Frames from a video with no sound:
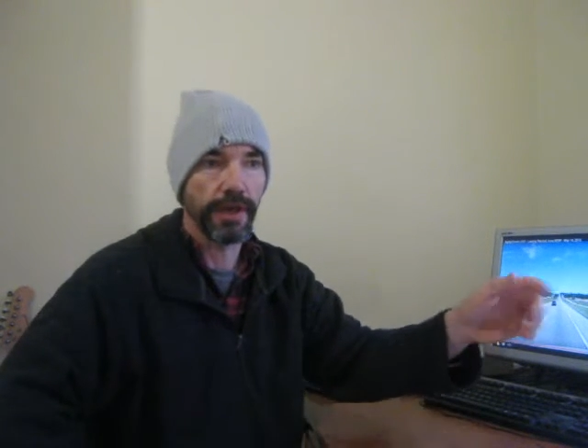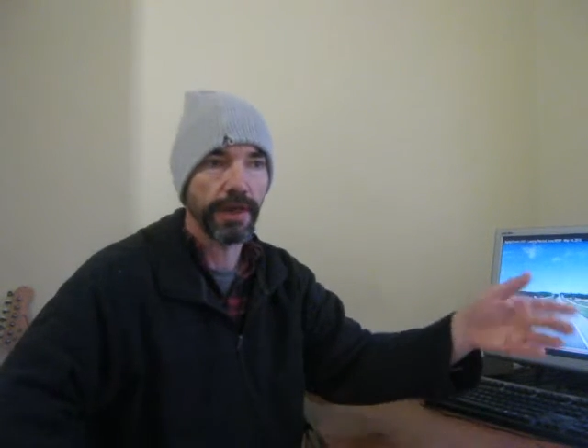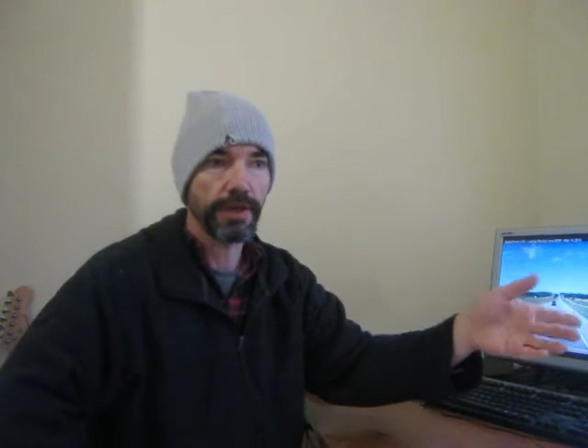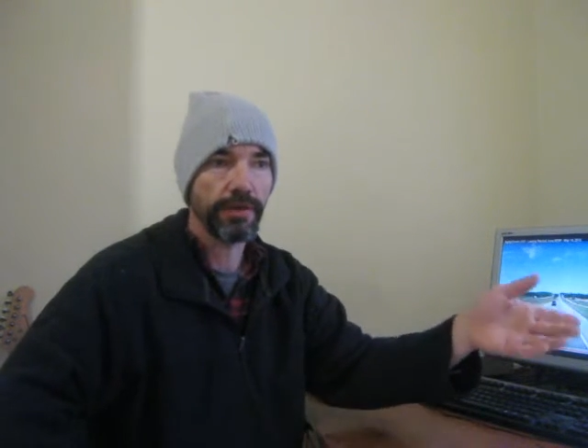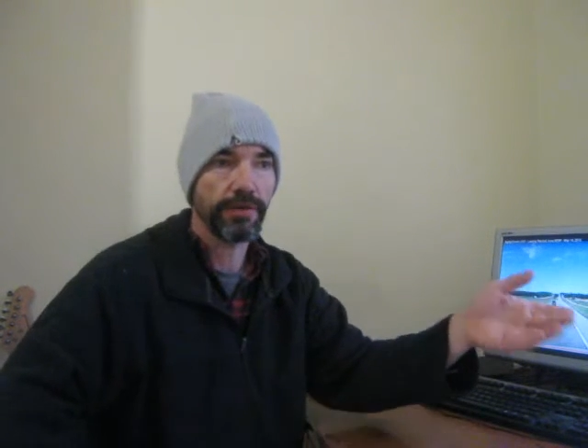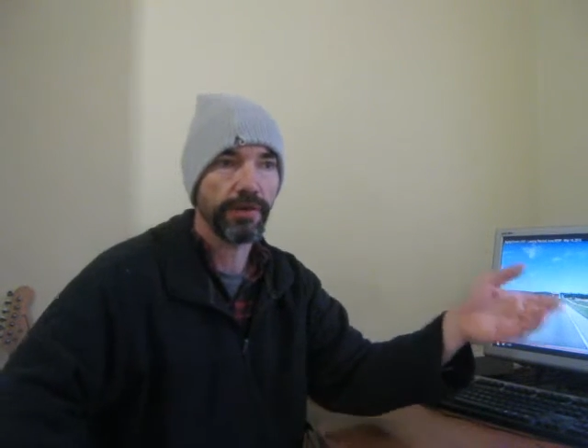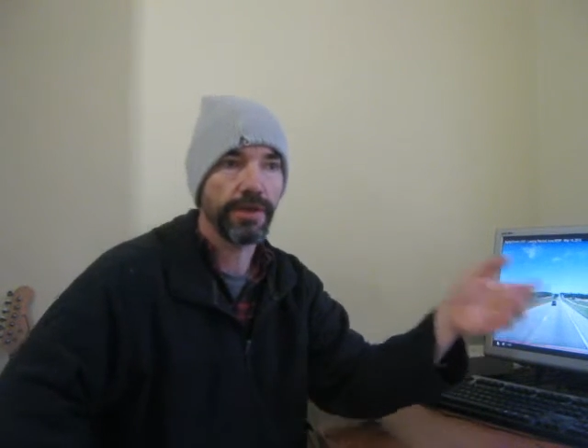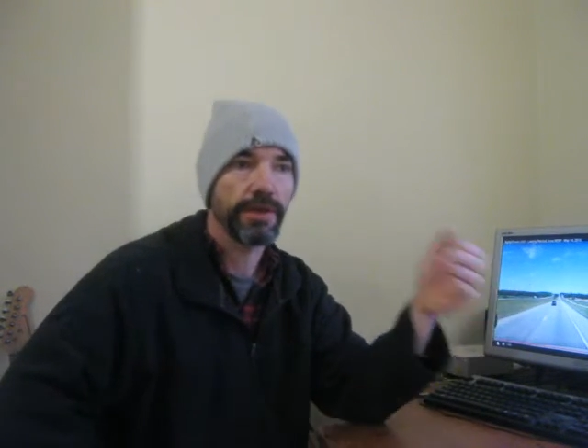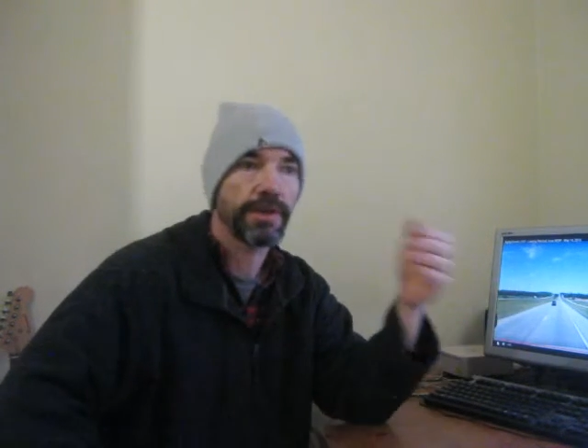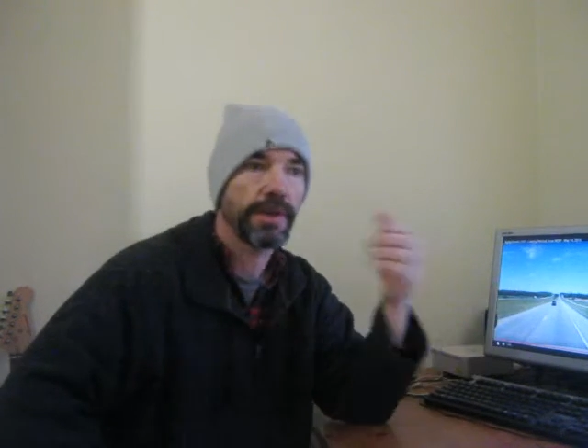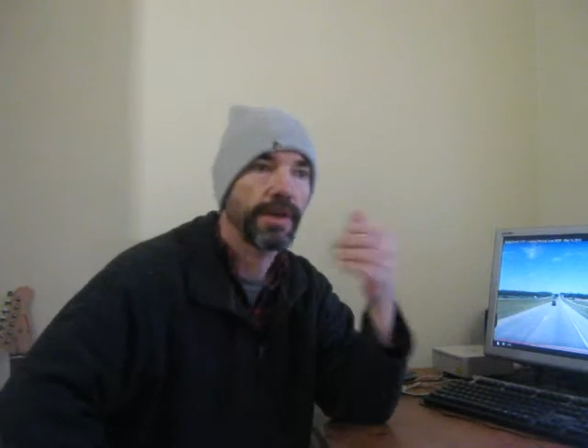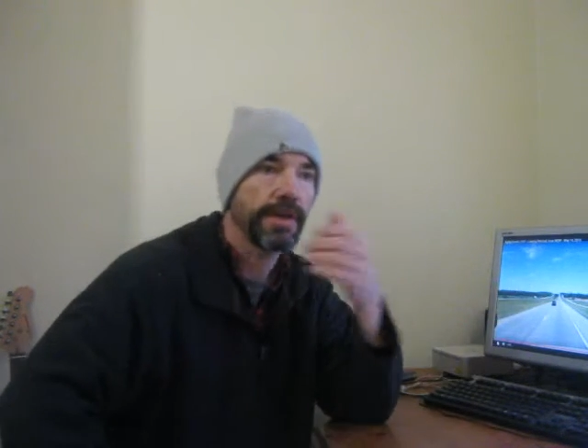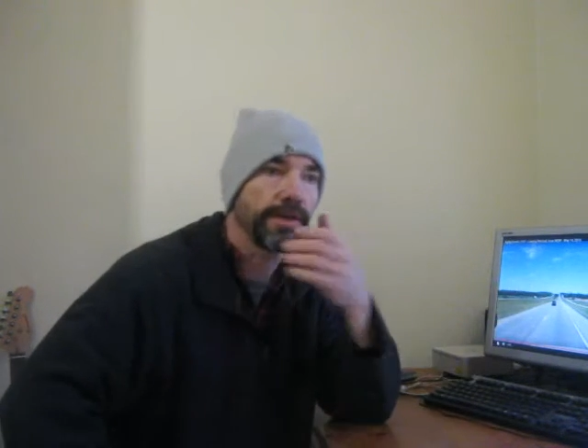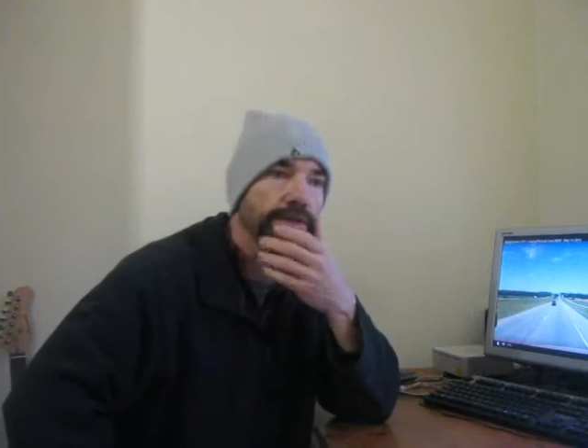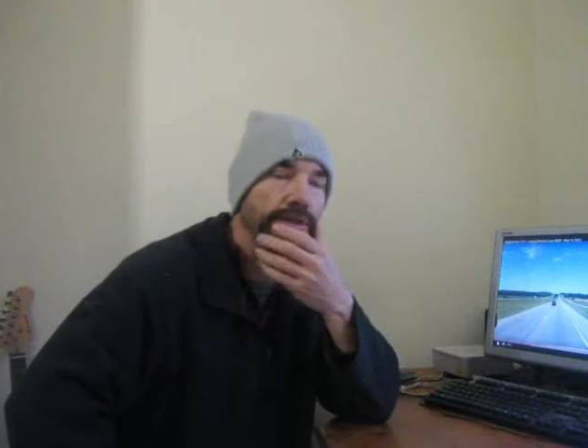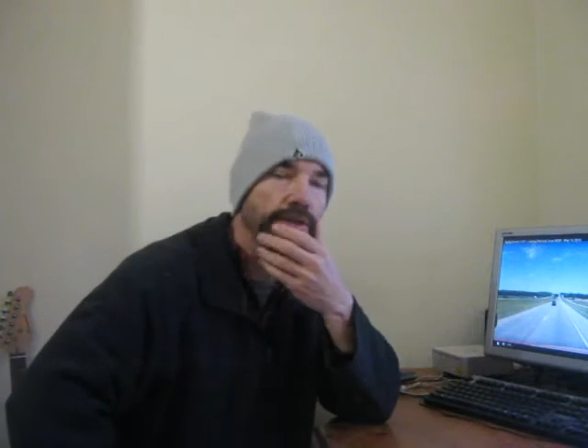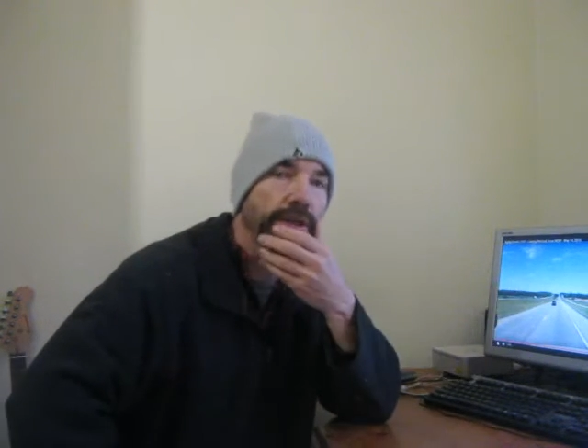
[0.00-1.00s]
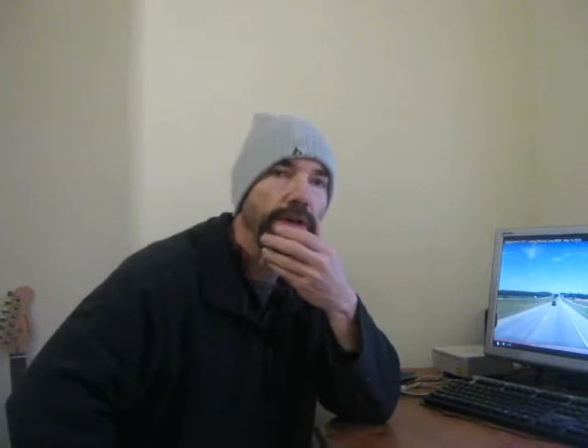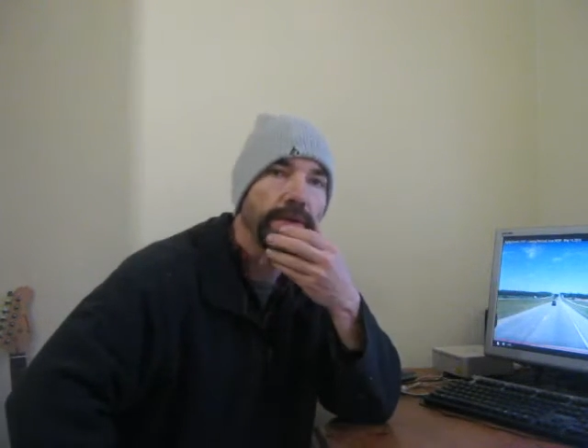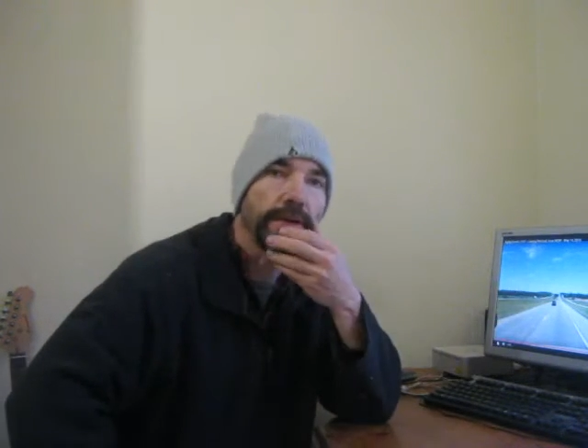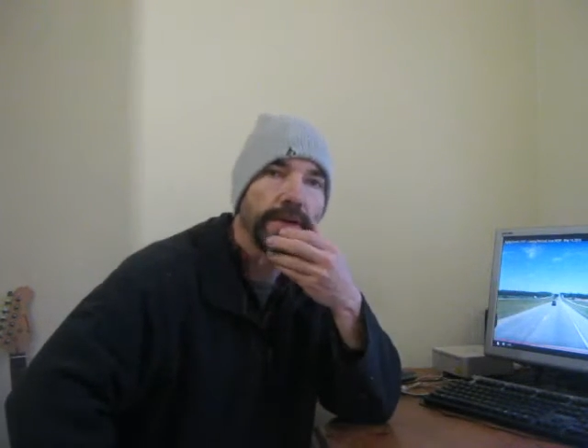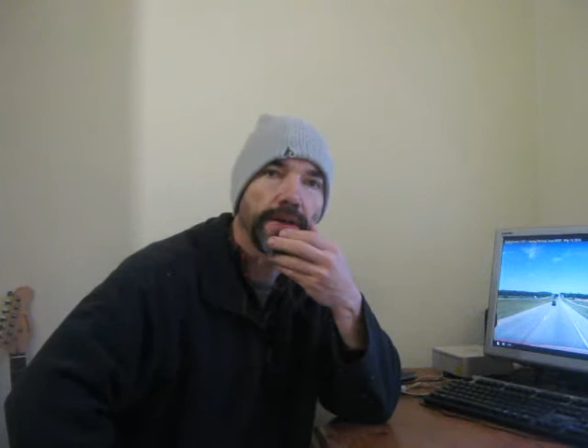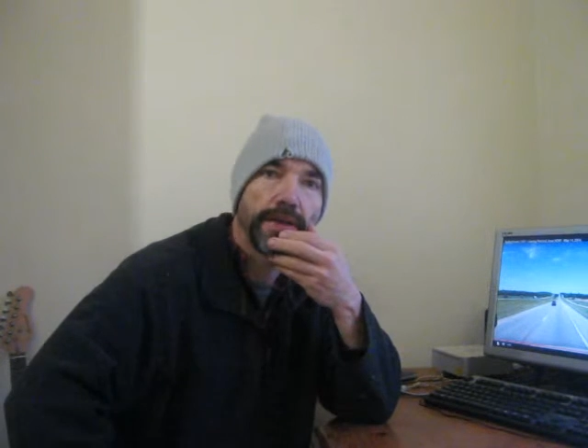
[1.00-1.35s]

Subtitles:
actually change slower.